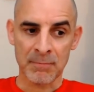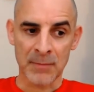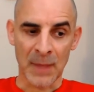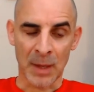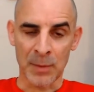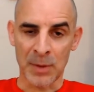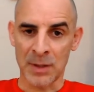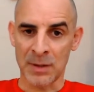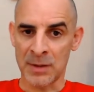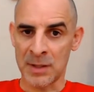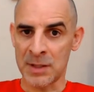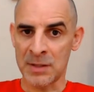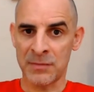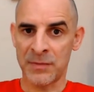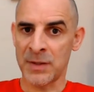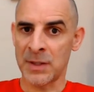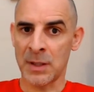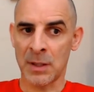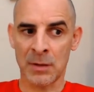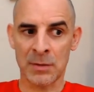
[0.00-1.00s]
I mean, these
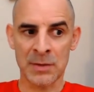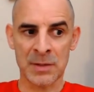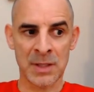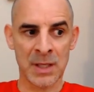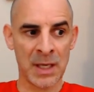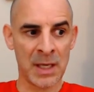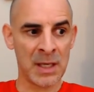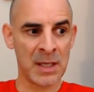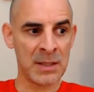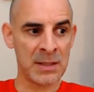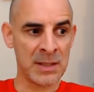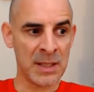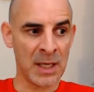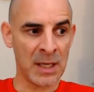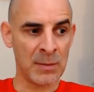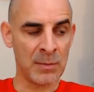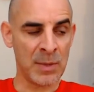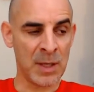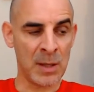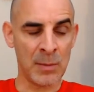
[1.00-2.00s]
videos, they
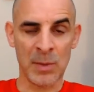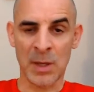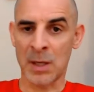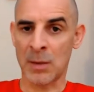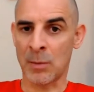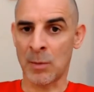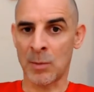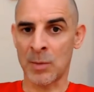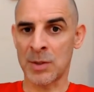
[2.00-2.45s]
take me a minimum.